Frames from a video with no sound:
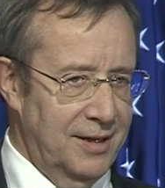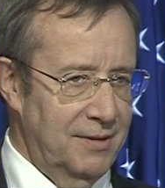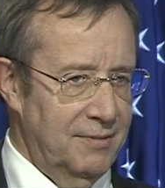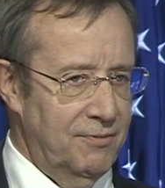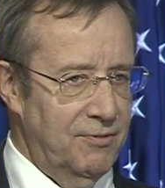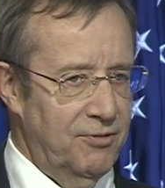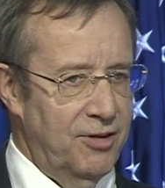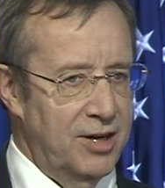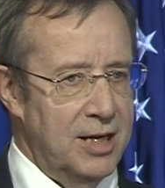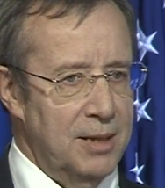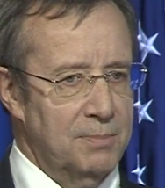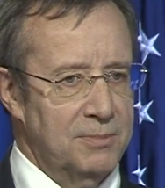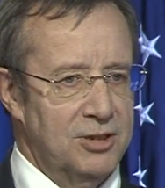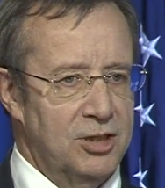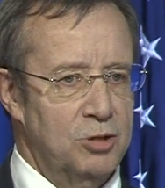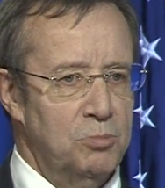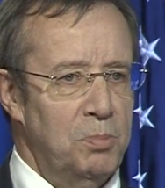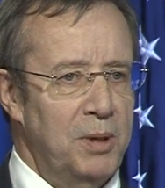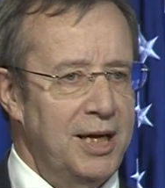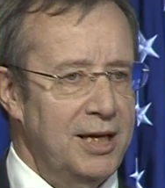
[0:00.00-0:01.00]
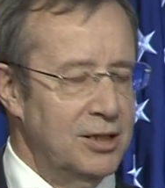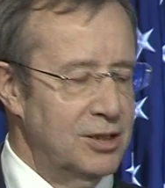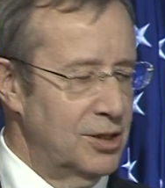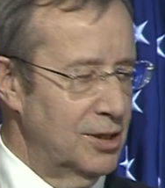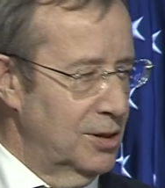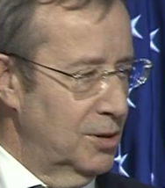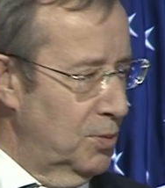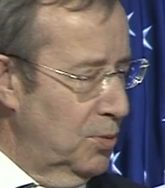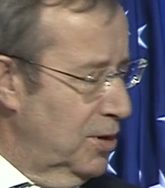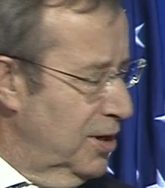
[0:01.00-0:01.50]
in freedom of speech
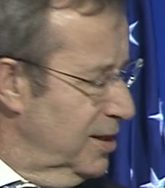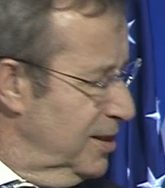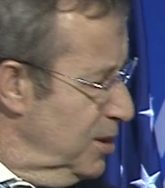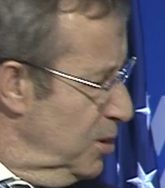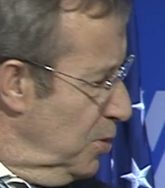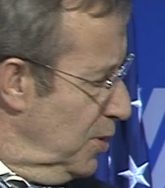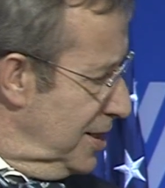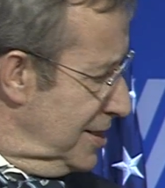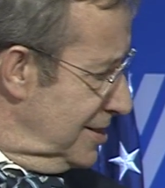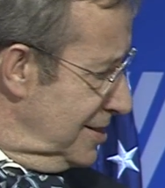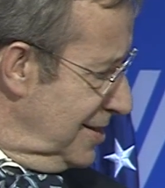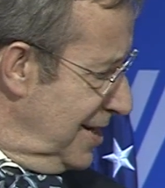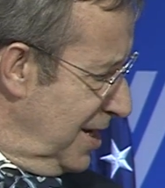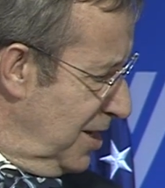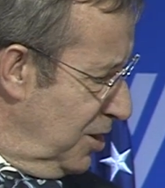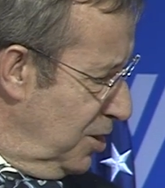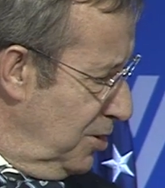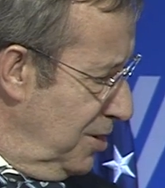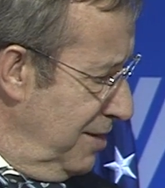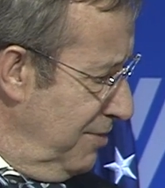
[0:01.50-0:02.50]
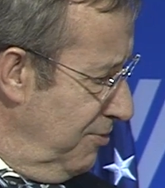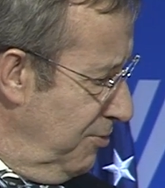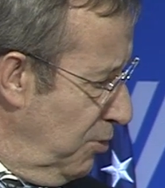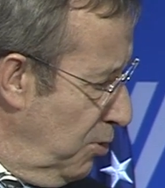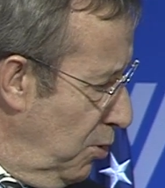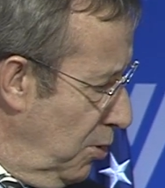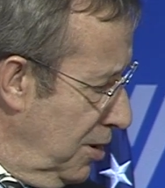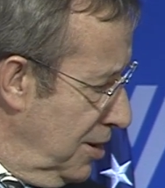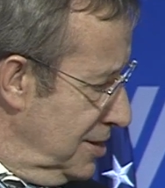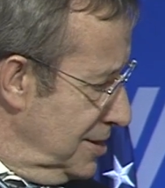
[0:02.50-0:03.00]
in the world. The U.S. is like
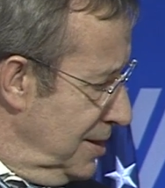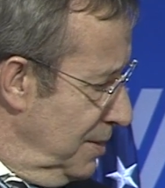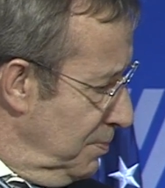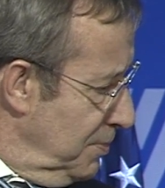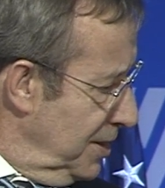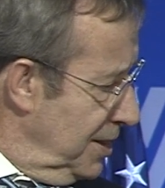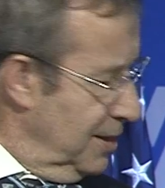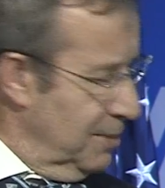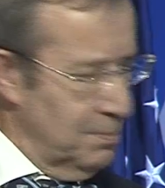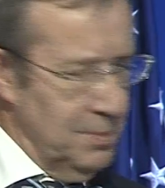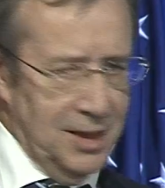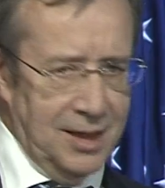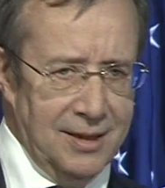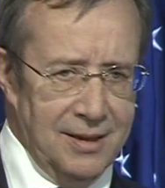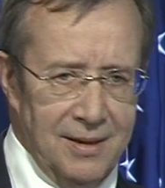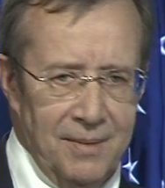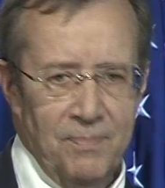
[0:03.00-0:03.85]
34 or something, but